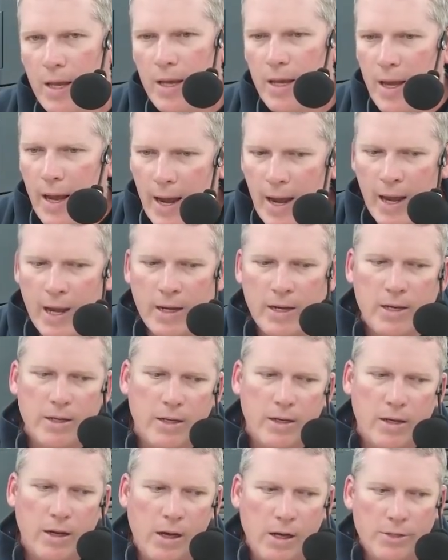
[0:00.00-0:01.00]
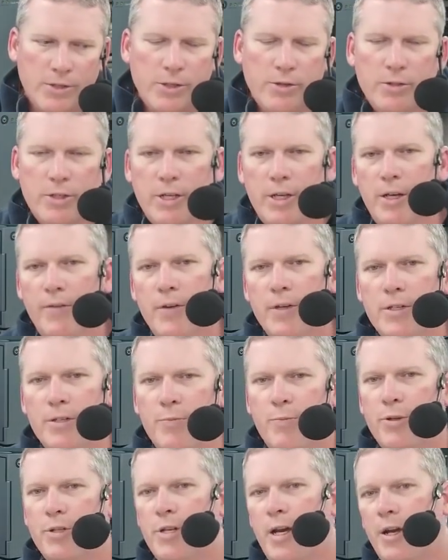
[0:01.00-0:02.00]
and also to give us
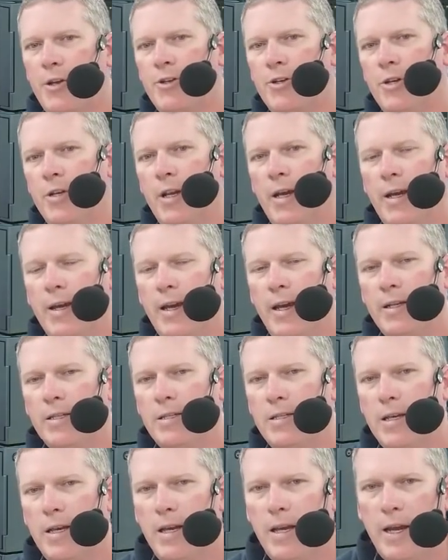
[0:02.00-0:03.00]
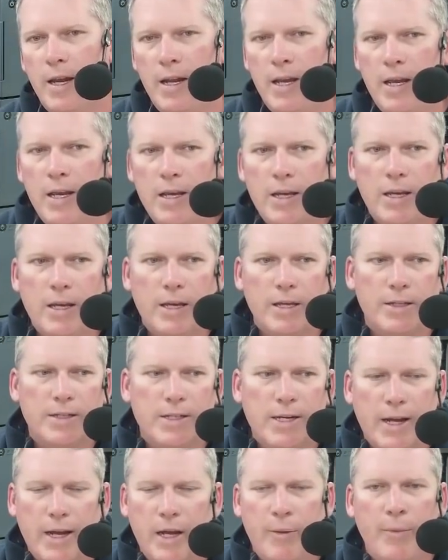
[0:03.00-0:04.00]
protection against any
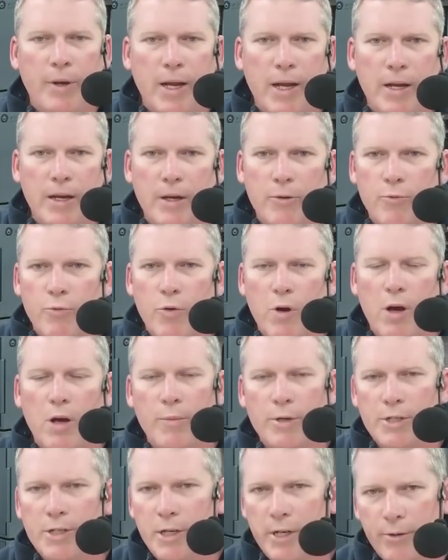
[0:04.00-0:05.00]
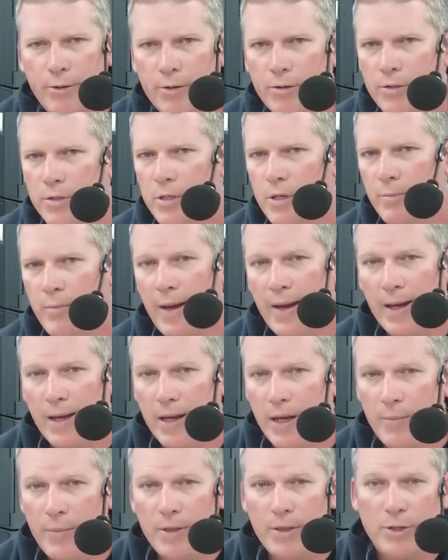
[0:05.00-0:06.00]
contaminated raw materials that might
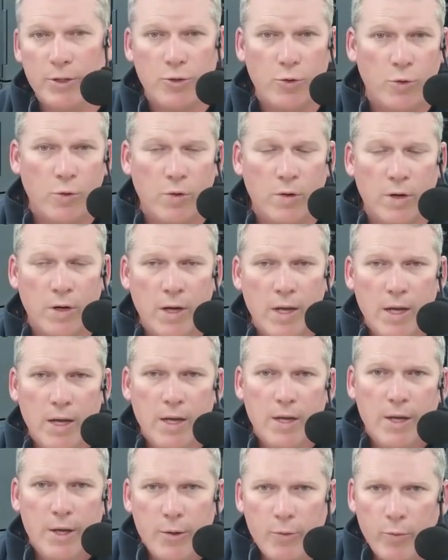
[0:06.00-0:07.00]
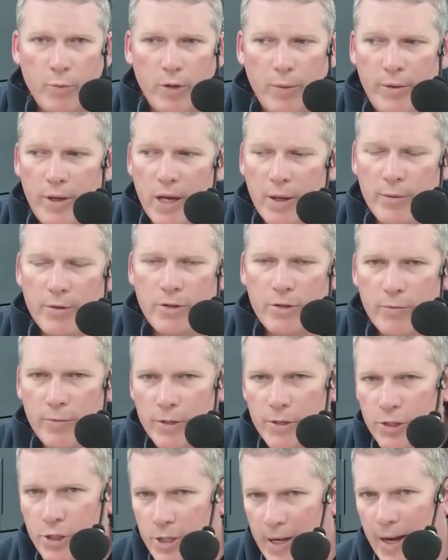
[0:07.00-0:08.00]
come in the door. We'll be able to
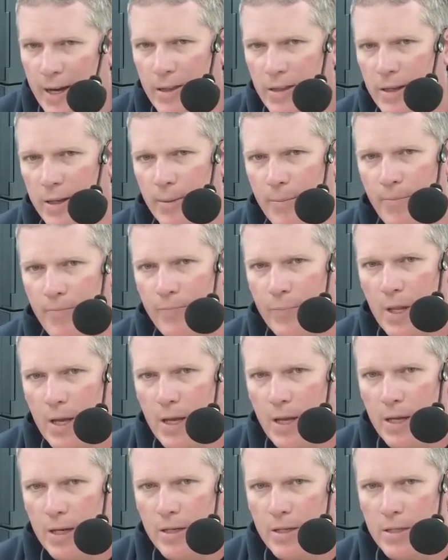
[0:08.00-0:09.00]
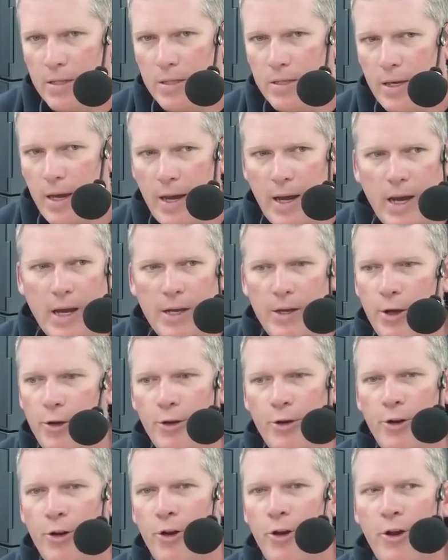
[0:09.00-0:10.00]
reject them, to say,
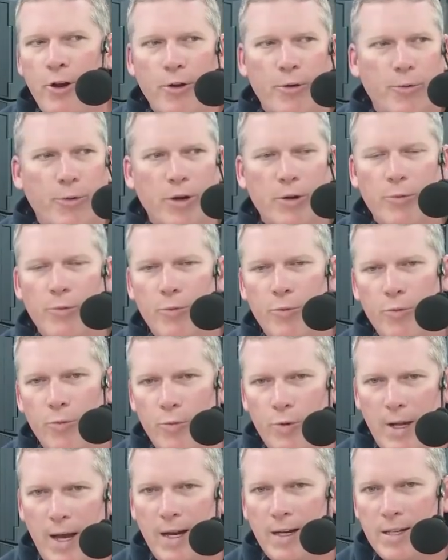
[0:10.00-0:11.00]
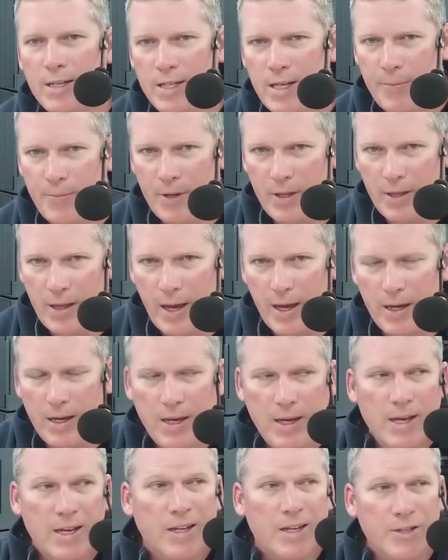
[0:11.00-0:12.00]
no, we're not accepting that,
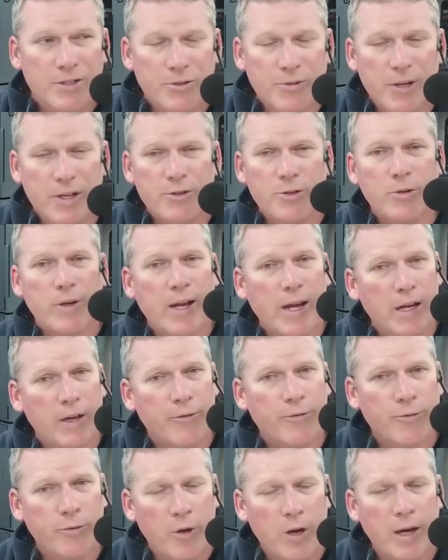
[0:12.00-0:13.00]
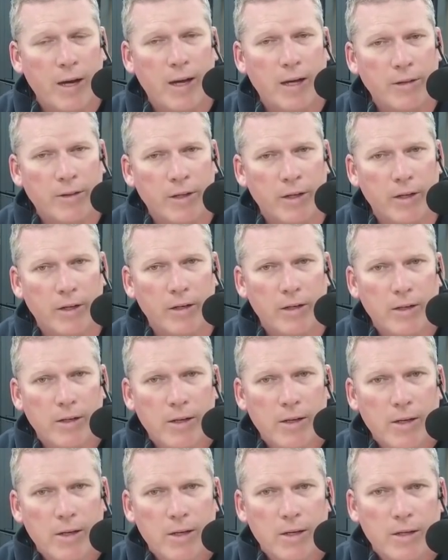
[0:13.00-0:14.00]
because there is organic fraud out there.
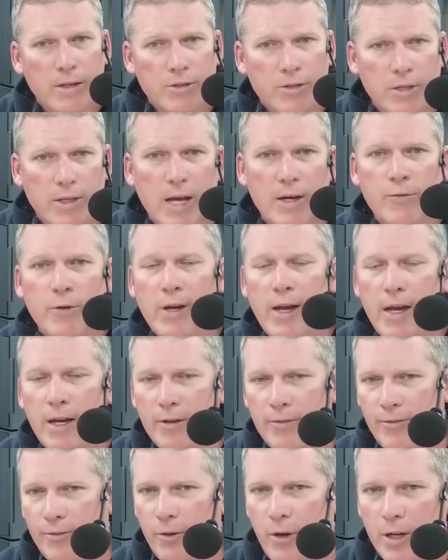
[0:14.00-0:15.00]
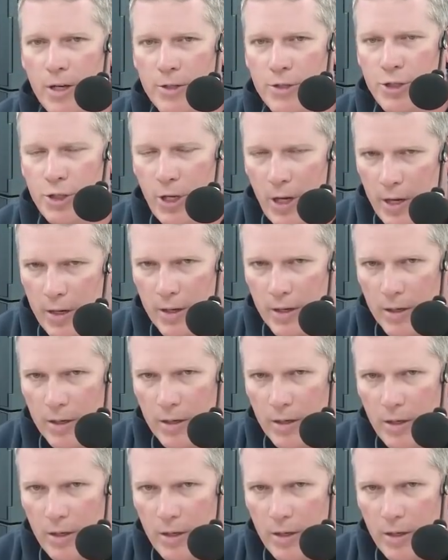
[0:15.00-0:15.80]
There's a lot of organic fraud in China,